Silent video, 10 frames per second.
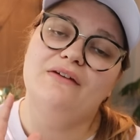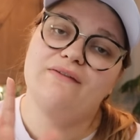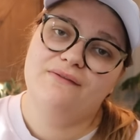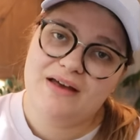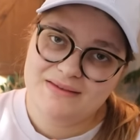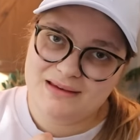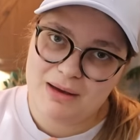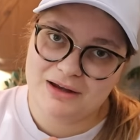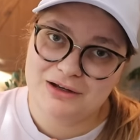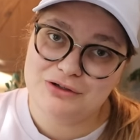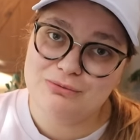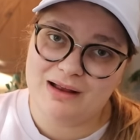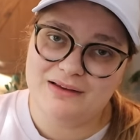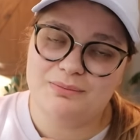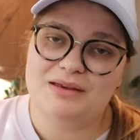the fence about a New
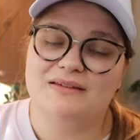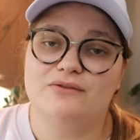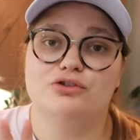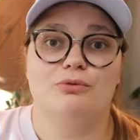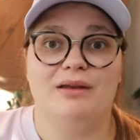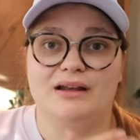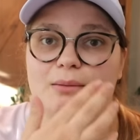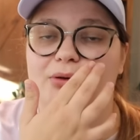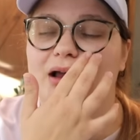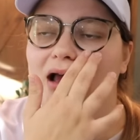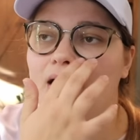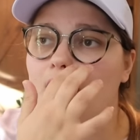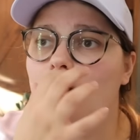Balance piece, if you should pick it up or not,